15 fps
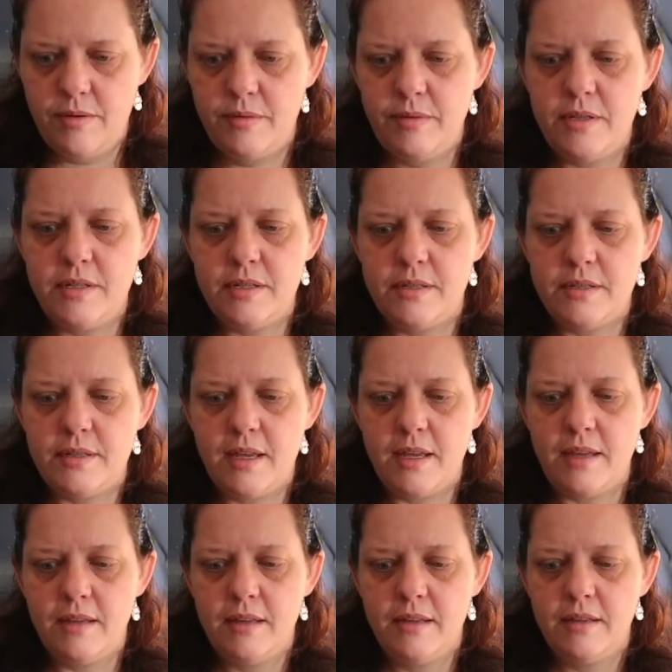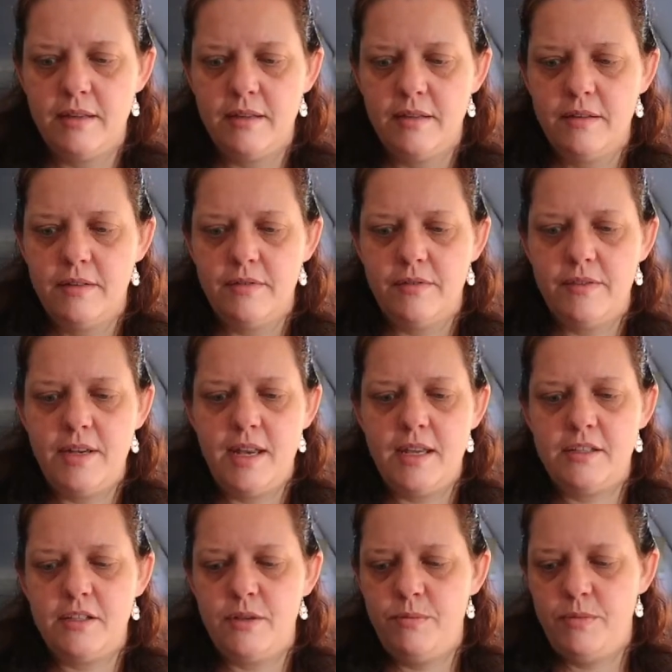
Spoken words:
Let me just see. Vanessa